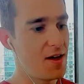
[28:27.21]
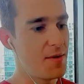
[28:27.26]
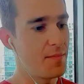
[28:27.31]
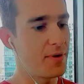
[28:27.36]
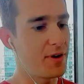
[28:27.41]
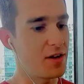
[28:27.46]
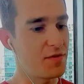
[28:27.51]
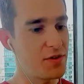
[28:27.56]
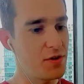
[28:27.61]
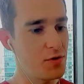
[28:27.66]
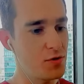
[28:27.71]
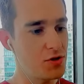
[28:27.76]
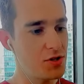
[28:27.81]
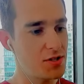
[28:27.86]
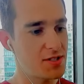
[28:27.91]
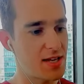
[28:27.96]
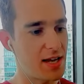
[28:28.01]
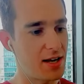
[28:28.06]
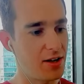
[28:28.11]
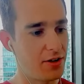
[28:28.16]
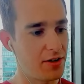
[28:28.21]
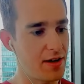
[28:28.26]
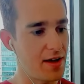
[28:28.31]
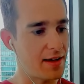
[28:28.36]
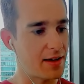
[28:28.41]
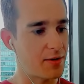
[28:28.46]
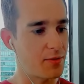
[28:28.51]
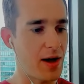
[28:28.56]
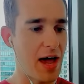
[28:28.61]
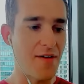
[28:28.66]
But if you just tell
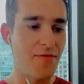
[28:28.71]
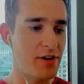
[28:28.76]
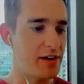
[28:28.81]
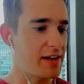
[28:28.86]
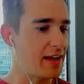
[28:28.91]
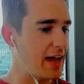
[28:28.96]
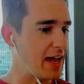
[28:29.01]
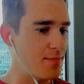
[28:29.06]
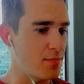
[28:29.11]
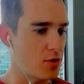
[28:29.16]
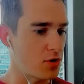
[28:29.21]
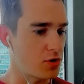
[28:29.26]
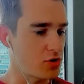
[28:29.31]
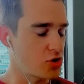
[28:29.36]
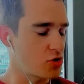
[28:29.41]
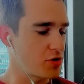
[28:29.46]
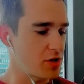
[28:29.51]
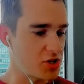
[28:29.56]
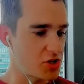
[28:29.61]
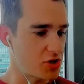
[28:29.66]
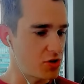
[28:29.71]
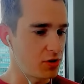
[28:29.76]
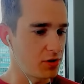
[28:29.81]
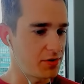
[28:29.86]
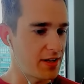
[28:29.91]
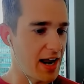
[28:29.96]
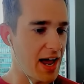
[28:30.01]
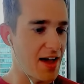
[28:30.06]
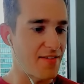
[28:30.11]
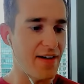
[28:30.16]
like every gamer traditional
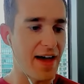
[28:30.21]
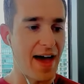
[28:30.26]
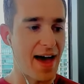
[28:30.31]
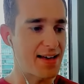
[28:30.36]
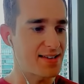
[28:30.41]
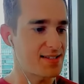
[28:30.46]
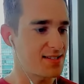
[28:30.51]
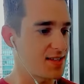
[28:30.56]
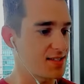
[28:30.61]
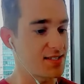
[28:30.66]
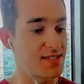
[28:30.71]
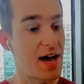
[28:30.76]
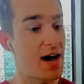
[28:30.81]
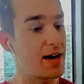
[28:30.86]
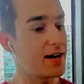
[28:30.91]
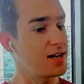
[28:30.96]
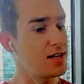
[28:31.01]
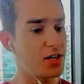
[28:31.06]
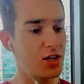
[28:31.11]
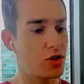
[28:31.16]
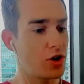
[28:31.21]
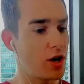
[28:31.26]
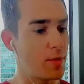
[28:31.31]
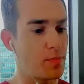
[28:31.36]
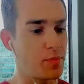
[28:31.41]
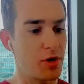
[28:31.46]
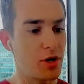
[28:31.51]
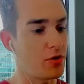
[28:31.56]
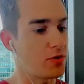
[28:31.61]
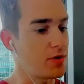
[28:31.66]
that I've asked that's not into
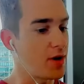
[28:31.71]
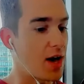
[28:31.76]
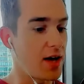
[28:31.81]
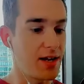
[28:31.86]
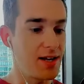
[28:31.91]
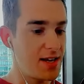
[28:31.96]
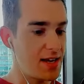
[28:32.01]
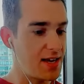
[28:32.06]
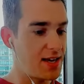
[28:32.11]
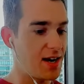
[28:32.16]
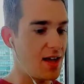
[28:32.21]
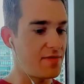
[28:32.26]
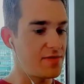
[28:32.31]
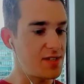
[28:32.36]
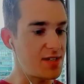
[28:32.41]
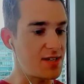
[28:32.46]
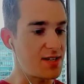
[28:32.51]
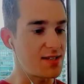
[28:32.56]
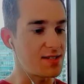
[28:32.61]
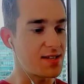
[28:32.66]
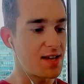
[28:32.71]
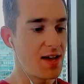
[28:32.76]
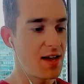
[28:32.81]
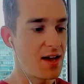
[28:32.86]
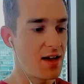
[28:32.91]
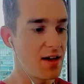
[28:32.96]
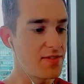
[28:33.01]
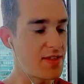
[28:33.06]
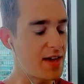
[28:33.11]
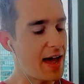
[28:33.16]
crypto, not into NFTs,
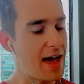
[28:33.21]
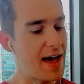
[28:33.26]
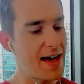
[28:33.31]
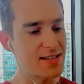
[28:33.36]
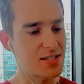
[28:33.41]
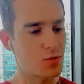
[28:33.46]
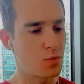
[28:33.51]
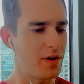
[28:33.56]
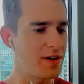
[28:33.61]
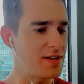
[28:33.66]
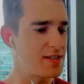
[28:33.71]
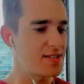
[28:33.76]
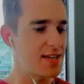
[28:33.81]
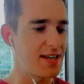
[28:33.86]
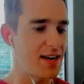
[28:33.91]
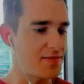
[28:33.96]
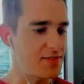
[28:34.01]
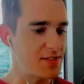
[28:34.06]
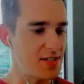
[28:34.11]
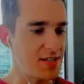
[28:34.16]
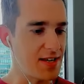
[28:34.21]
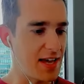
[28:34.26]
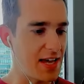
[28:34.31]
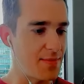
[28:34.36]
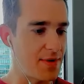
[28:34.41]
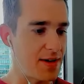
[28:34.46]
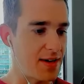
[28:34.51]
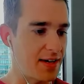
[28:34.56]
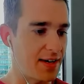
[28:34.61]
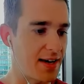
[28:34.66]
they ask, what is NFT
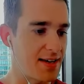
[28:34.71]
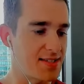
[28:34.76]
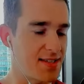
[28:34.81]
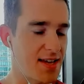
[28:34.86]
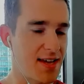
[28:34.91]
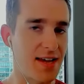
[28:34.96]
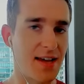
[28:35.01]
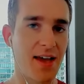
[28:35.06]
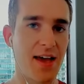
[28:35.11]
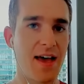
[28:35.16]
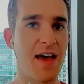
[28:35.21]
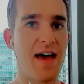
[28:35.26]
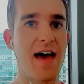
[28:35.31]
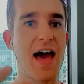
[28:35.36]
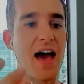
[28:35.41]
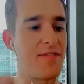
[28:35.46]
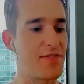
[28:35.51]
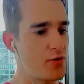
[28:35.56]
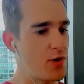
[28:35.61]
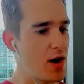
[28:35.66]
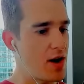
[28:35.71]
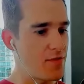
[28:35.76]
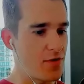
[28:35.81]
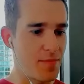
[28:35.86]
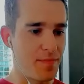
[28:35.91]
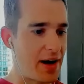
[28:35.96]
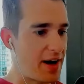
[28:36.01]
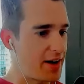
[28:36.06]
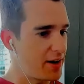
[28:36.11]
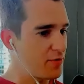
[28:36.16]
gaming? And I say, have you ever
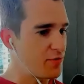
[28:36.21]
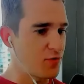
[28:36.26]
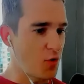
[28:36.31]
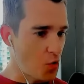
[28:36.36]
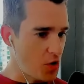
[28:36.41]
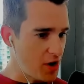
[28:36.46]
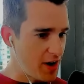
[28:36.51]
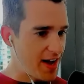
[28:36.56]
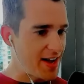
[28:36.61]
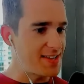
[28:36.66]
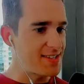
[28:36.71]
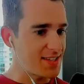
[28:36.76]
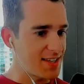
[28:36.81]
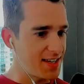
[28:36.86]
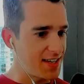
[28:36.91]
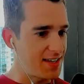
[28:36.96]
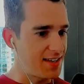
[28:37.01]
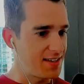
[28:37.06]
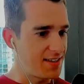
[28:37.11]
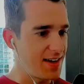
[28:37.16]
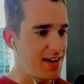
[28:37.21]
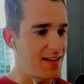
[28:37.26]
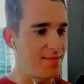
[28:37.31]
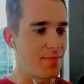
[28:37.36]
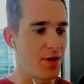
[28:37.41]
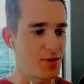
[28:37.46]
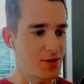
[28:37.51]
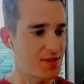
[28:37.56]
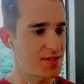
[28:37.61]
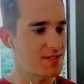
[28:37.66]
bought a Fortnite skin? And
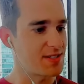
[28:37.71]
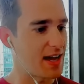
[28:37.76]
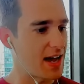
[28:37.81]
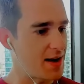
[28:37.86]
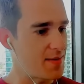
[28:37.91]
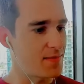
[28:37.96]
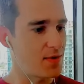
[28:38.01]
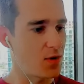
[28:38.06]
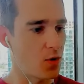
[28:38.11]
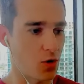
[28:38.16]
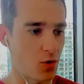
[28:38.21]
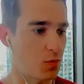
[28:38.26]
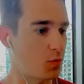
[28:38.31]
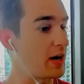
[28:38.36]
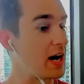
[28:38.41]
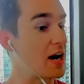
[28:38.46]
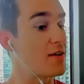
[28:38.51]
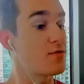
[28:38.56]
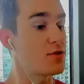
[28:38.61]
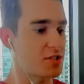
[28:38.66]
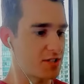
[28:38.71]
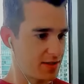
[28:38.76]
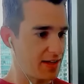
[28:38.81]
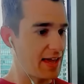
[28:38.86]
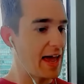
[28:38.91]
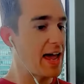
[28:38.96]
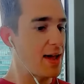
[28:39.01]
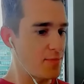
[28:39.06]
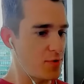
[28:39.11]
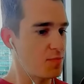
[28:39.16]
most of the time, or whatever
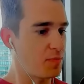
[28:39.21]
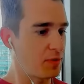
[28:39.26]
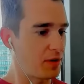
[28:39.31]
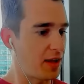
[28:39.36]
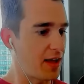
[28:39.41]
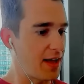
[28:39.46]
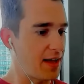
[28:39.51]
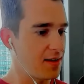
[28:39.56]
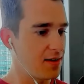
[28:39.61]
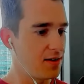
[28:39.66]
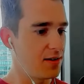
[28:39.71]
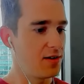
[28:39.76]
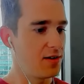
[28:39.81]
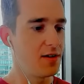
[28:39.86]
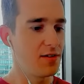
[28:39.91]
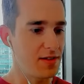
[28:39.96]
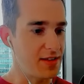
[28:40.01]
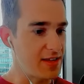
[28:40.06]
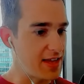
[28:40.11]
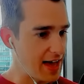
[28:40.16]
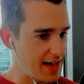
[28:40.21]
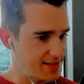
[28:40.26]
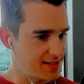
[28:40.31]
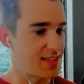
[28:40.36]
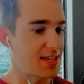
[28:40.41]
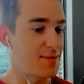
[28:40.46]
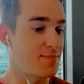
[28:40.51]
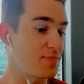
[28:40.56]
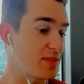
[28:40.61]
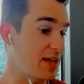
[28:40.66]
game you play, yes,
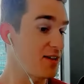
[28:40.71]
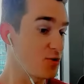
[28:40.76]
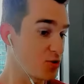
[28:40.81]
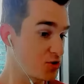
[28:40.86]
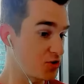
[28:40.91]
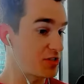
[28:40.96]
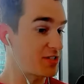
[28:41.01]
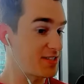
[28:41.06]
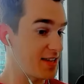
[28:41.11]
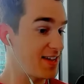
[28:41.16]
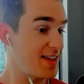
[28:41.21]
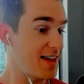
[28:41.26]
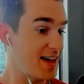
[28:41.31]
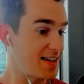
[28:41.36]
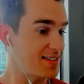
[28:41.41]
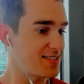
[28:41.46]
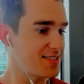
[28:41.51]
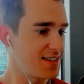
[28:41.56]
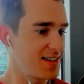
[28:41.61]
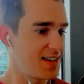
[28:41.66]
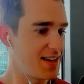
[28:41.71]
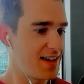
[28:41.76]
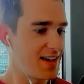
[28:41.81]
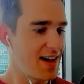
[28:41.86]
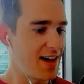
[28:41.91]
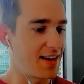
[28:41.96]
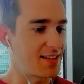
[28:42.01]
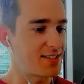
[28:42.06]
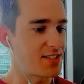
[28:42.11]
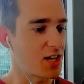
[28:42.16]
they, they usually say yes.
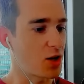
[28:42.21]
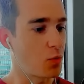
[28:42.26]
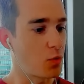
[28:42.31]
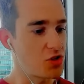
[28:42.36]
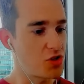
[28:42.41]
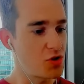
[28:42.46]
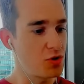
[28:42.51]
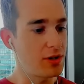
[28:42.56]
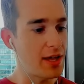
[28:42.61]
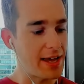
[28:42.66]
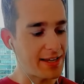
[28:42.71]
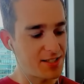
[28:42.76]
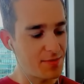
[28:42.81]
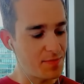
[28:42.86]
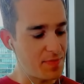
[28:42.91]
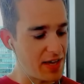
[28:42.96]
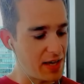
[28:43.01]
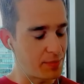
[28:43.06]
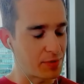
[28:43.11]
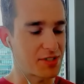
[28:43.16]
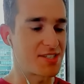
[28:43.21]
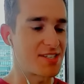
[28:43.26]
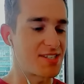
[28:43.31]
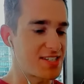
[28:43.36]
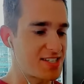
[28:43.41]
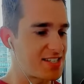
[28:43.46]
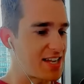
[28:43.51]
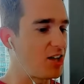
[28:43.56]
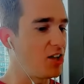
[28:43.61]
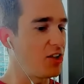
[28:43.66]
And it's like, would you like to be able to
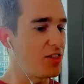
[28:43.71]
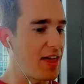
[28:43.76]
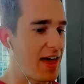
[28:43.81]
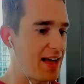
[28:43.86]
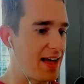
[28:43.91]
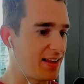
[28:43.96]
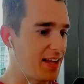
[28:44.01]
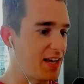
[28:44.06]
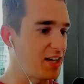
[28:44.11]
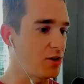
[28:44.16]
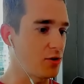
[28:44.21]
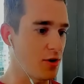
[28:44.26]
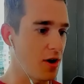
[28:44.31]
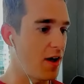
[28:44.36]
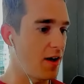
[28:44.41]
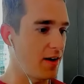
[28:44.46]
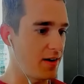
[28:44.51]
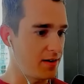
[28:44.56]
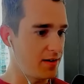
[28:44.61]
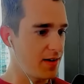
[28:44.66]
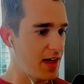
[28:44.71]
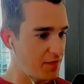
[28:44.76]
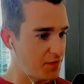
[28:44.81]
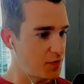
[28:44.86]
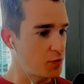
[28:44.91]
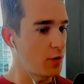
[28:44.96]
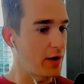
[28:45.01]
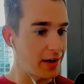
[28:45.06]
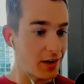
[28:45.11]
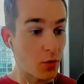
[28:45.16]
sell that later on if
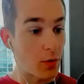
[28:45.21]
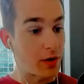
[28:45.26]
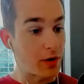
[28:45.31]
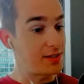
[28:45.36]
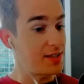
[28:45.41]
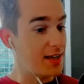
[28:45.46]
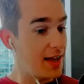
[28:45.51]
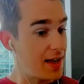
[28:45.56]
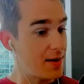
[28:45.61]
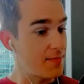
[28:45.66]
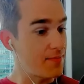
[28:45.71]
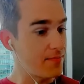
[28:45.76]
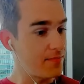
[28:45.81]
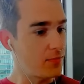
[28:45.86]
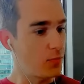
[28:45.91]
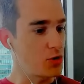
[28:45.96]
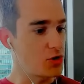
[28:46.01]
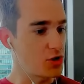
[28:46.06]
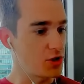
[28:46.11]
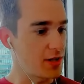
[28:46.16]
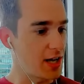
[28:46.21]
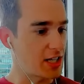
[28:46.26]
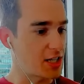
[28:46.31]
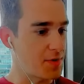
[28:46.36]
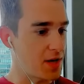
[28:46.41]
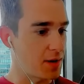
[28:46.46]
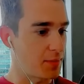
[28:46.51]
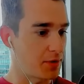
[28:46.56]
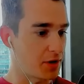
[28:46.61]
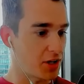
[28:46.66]
you like quit the game? Would you like to
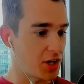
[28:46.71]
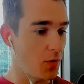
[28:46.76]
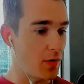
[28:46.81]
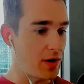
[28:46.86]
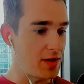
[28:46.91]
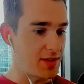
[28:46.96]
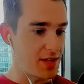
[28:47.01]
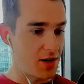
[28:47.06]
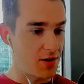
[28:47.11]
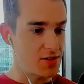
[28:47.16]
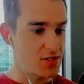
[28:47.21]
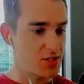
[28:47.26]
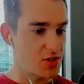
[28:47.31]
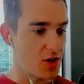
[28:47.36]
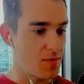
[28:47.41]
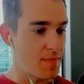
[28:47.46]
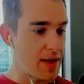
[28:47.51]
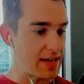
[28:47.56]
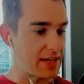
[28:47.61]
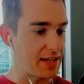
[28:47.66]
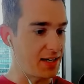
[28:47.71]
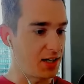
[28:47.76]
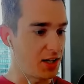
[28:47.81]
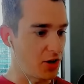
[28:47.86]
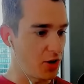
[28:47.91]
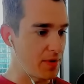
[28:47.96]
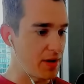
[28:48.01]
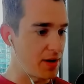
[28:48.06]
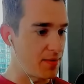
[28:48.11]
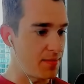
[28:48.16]
be able to go in there and start making a
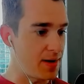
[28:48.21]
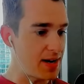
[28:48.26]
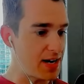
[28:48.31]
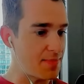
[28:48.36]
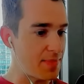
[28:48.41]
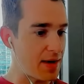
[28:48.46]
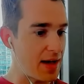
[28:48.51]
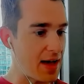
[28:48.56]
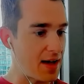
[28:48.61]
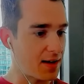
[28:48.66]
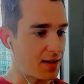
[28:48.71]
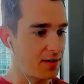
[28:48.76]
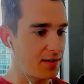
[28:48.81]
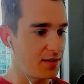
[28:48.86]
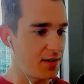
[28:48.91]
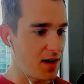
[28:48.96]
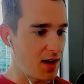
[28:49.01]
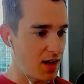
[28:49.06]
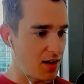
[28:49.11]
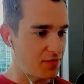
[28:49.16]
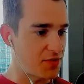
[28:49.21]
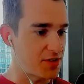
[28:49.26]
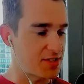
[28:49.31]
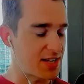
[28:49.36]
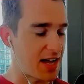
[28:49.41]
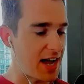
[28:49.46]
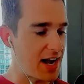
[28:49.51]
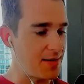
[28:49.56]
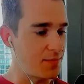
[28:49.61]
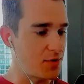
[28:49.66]
little bit of money back off the
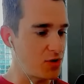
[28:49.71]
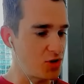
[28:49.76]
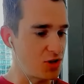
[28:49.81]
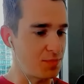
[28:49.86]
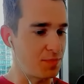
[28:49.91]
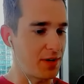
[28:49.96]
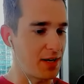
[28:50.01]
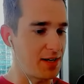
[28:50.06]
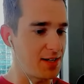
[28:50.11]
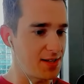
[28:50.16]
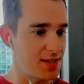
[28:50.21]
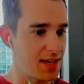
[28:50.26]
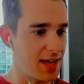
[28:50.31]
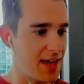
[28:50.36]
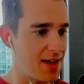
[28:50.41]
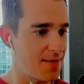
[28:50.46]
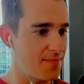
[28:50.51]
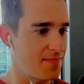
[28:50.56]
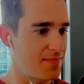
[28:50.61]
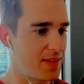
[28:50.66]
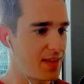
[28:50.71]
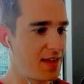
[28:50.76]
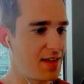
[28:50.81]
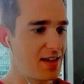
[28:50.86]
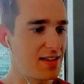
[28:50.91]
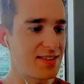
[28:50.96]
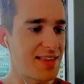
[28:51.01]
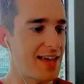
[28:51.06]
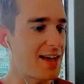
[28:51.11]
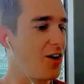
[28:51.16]
time that you put into the game?
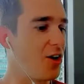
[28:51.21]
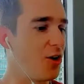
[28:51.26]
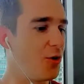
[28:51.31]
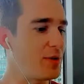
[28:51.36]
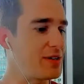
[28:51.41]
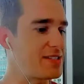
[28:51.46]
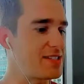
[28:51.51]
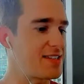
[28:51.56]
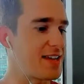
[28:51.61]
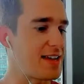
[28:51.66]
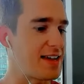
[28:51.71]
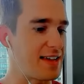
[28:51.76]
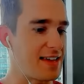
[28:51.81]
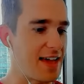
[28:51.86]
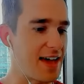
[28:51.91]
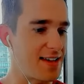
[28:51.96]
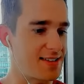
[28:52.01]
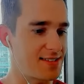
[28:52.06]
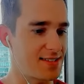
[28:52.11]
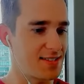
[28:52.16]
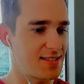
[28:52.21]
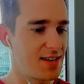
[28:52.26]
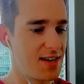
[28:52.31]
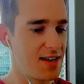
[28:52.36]
they always say yes.